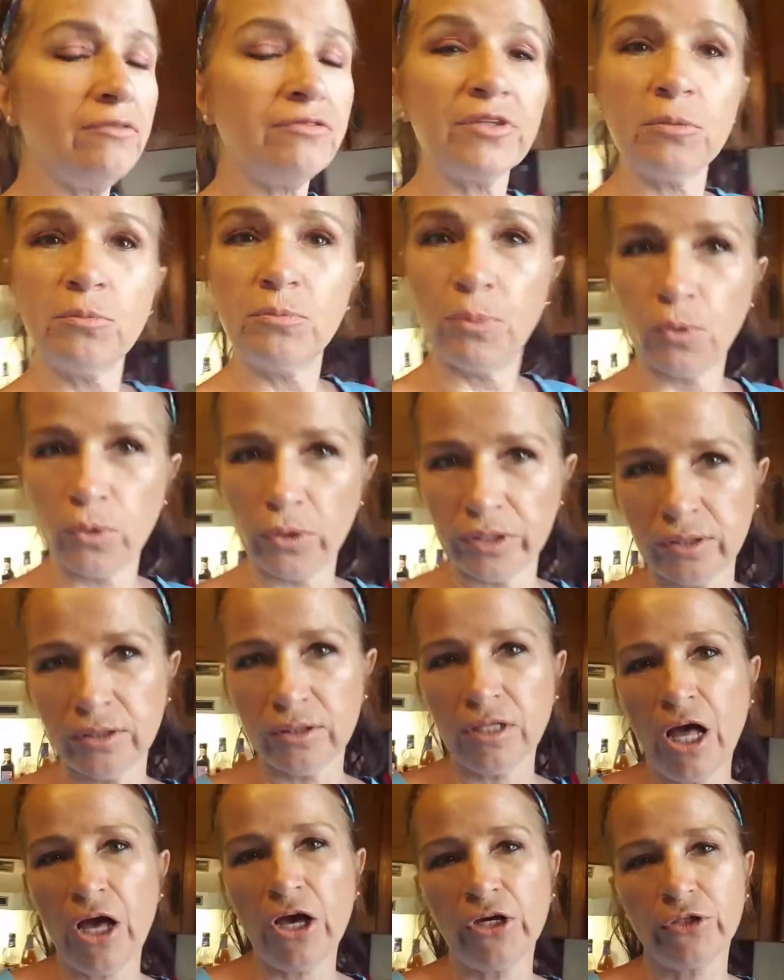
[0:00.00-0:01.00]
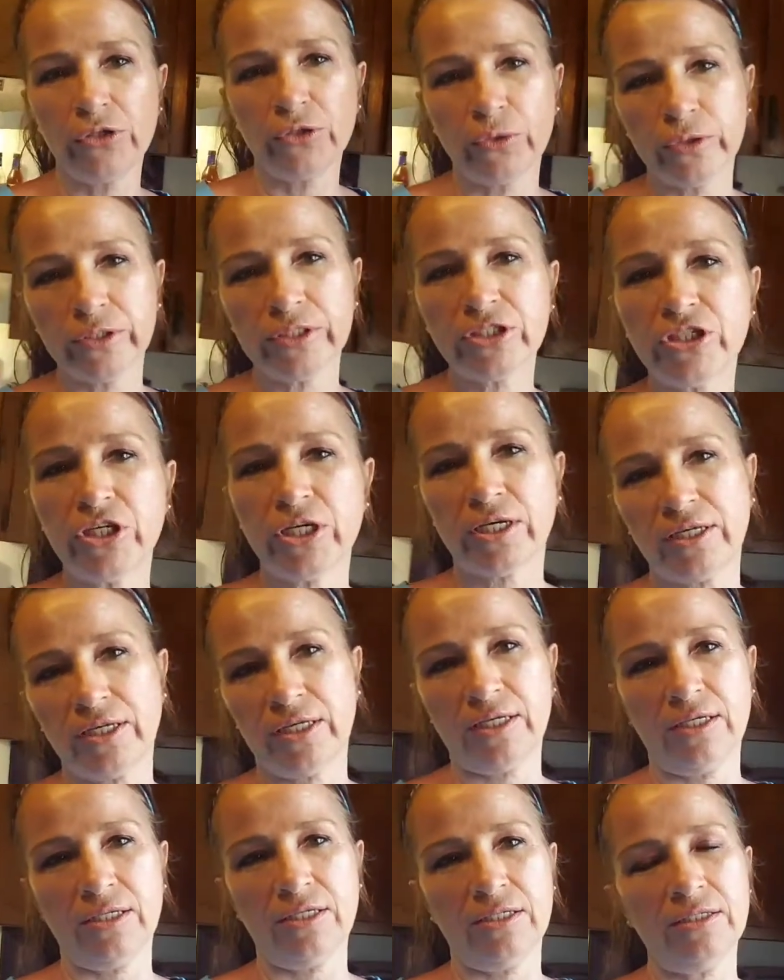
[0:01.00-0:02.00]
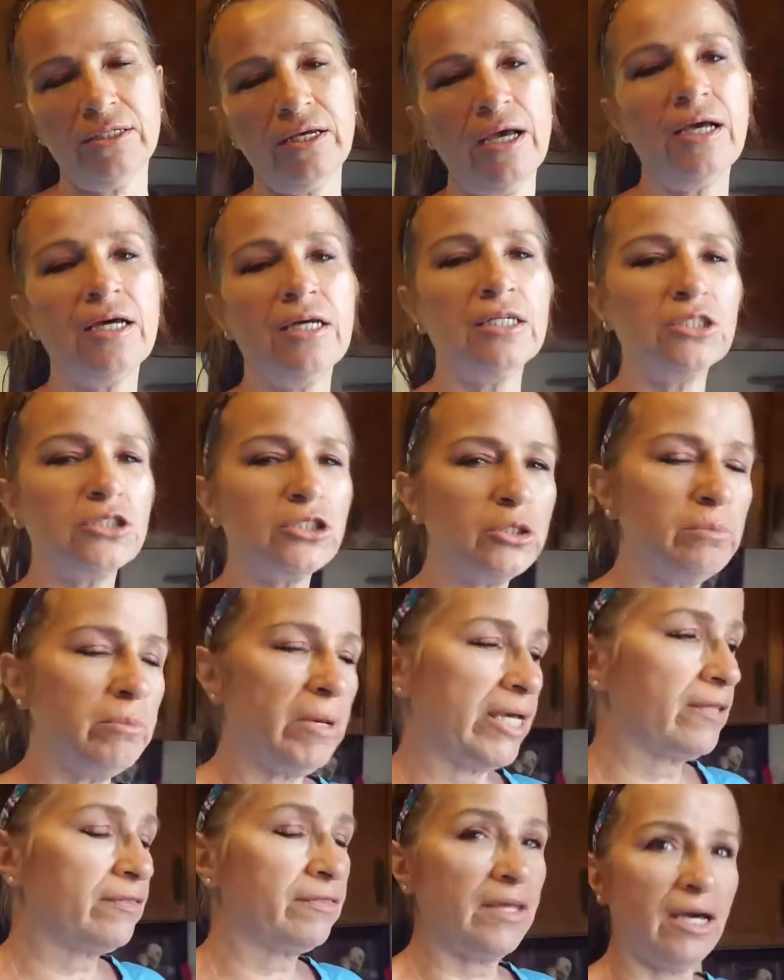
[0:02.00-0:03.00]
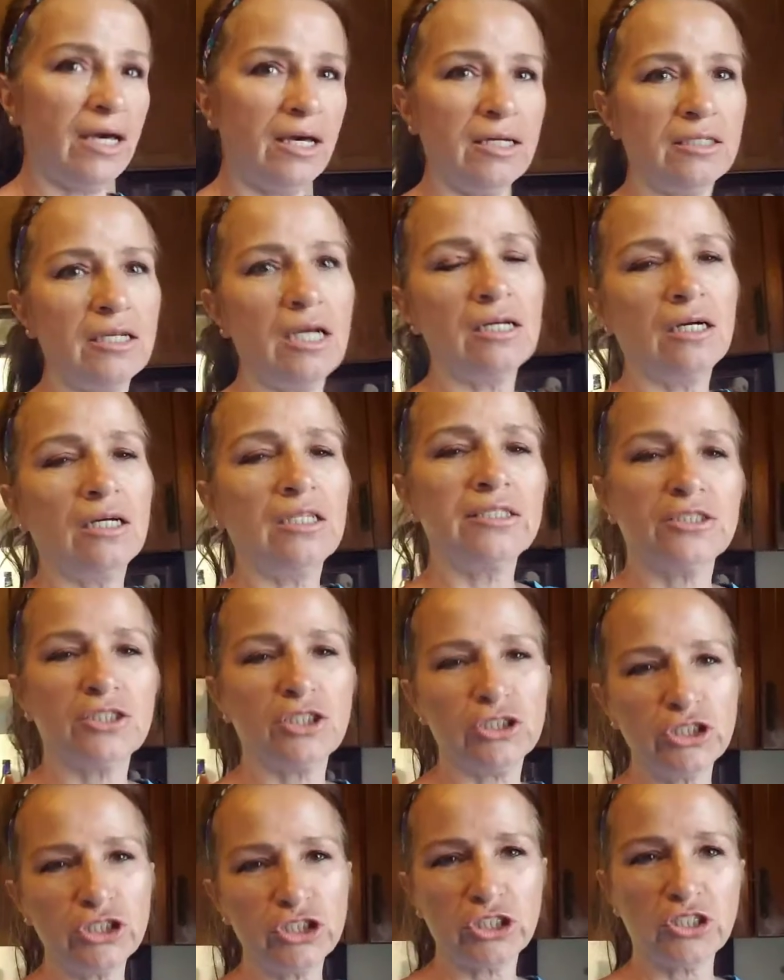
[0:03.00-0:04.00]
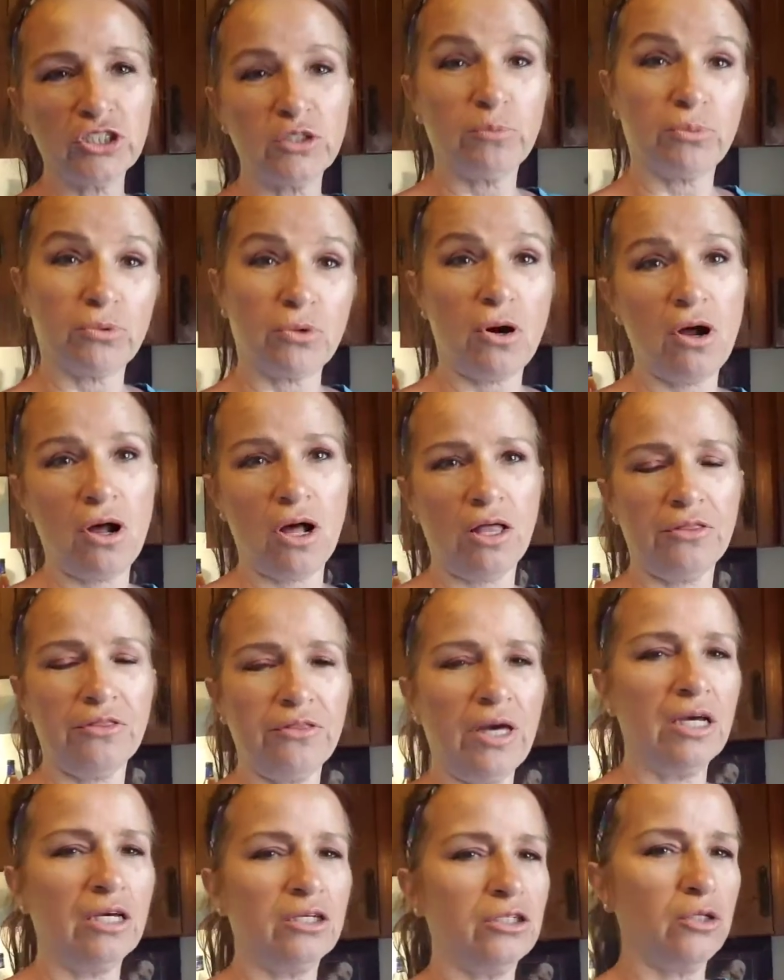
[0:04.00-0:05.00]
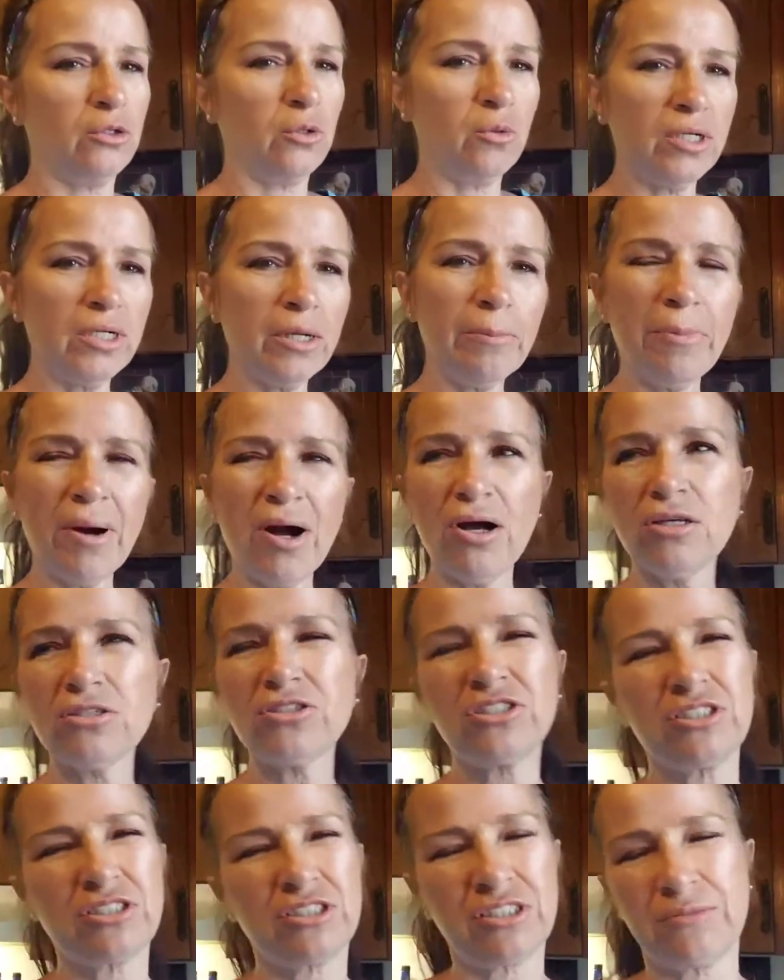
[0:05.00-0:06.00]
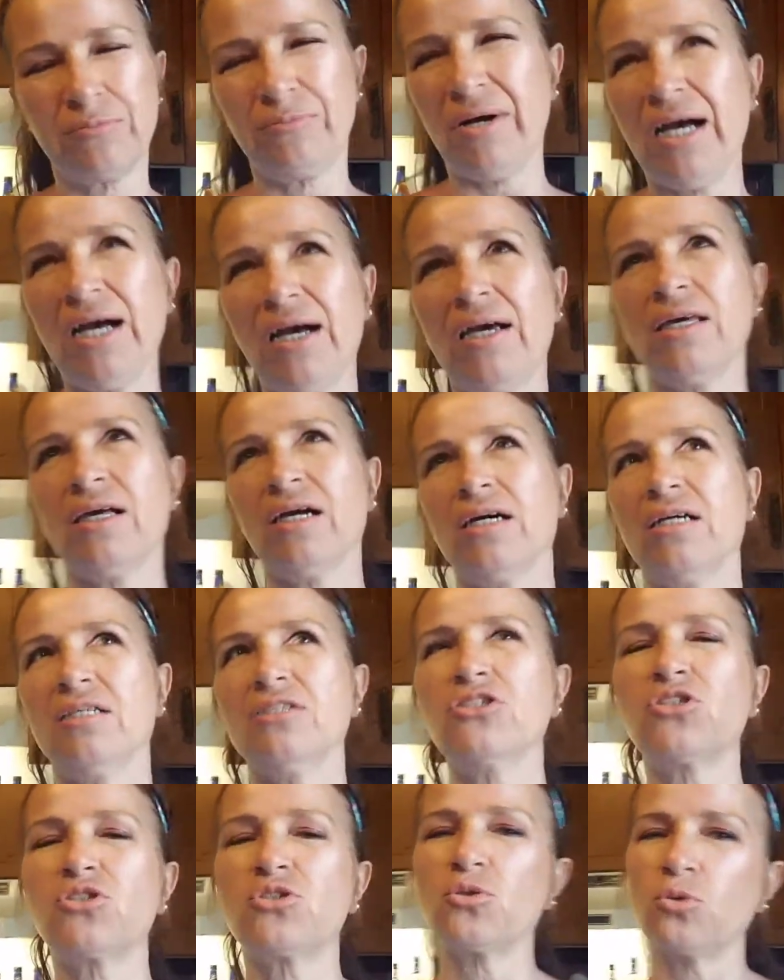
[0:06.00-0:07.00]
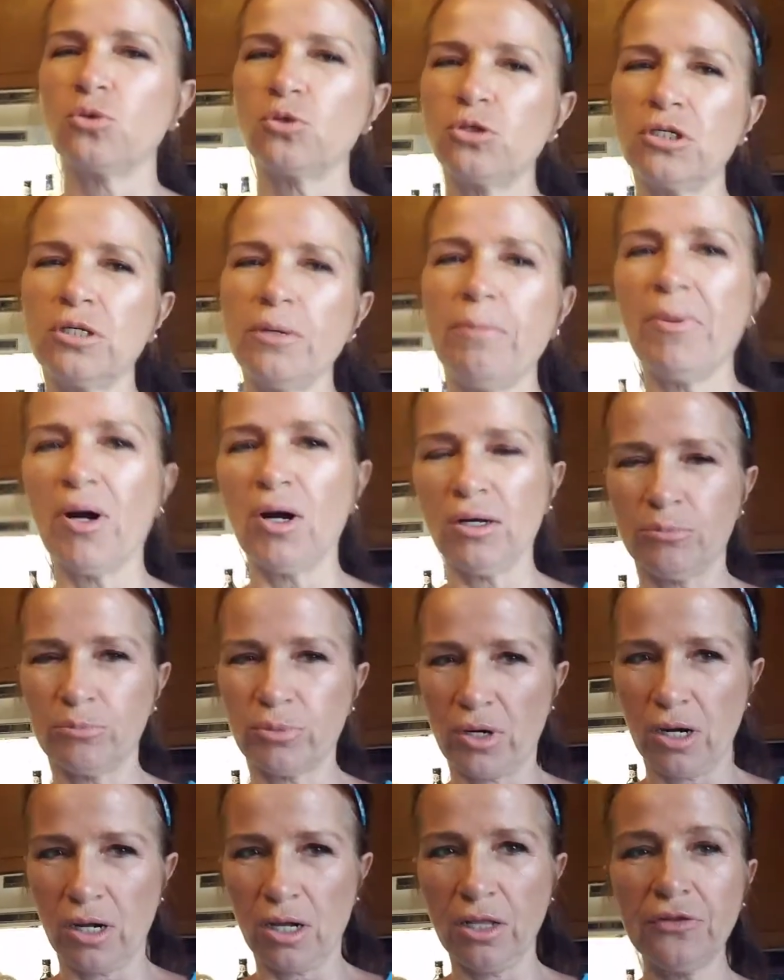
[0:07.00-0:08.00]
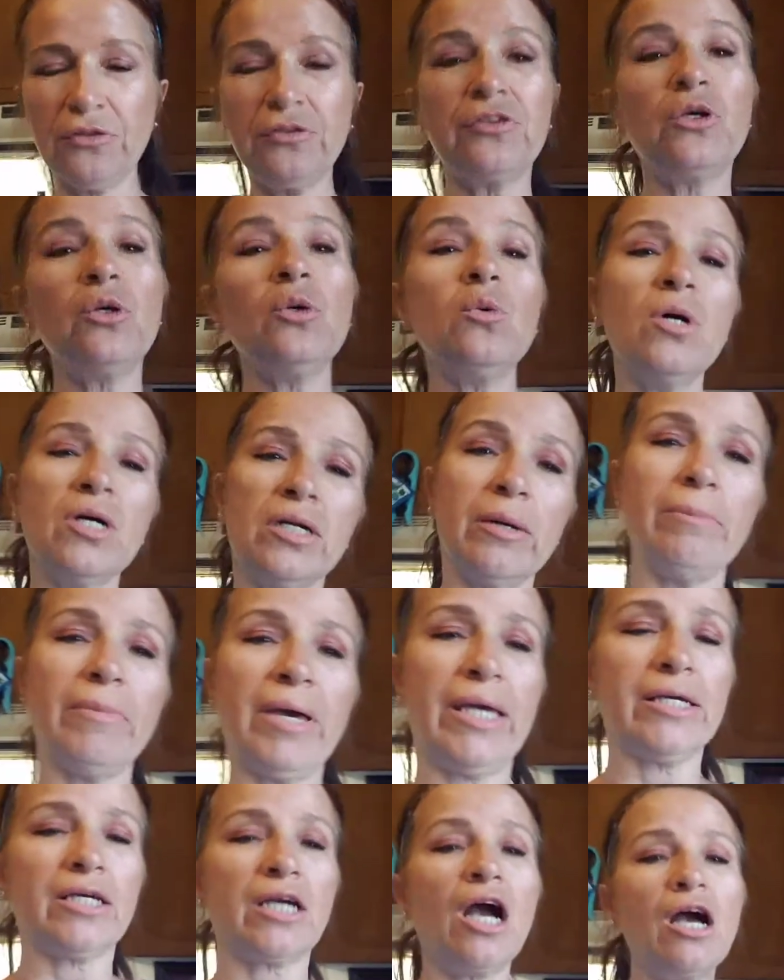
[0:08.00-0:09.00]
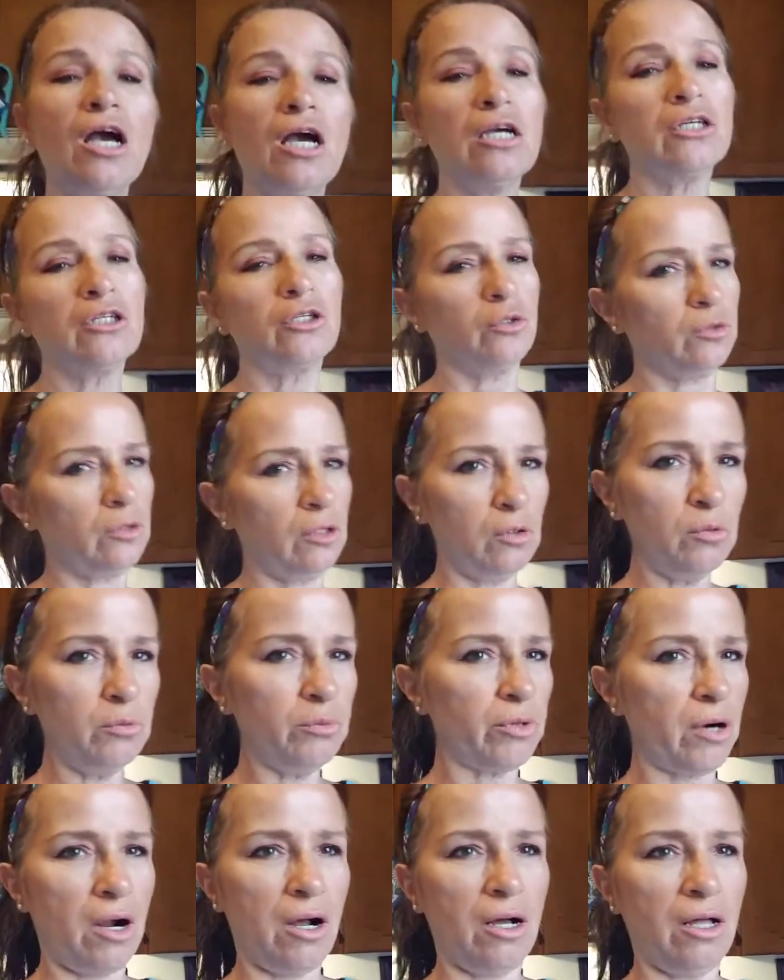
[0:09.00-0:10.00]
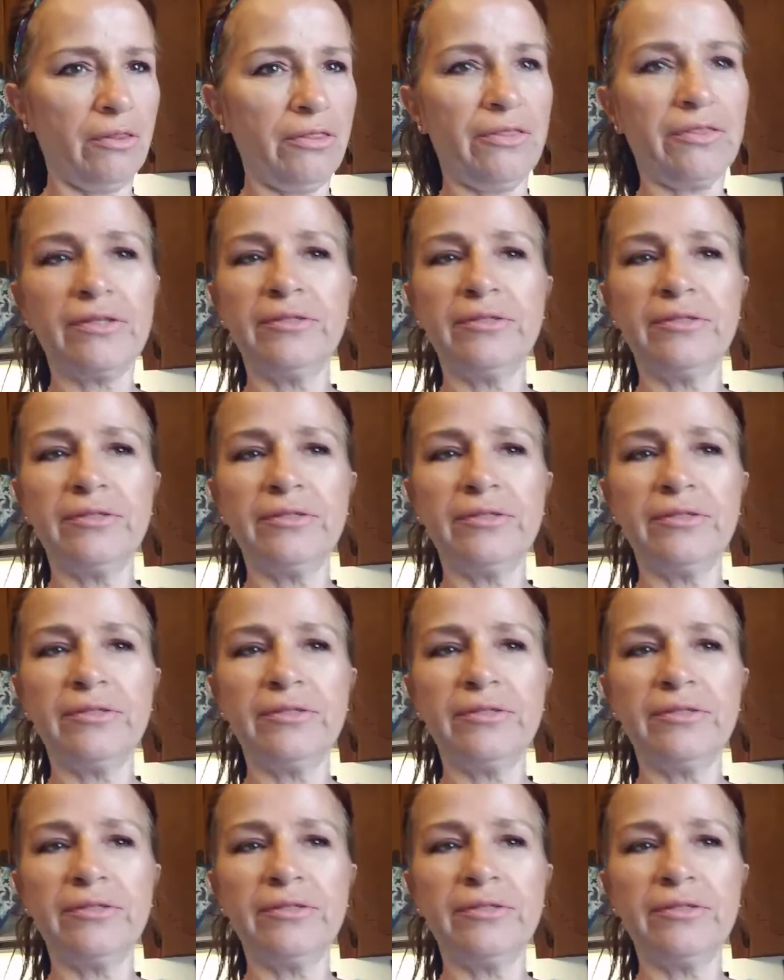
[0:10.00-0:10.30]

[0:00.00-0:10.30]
to boil your chicken to make that delicious broth. You don't want to buy a store-bought broth. You want to make your own broth.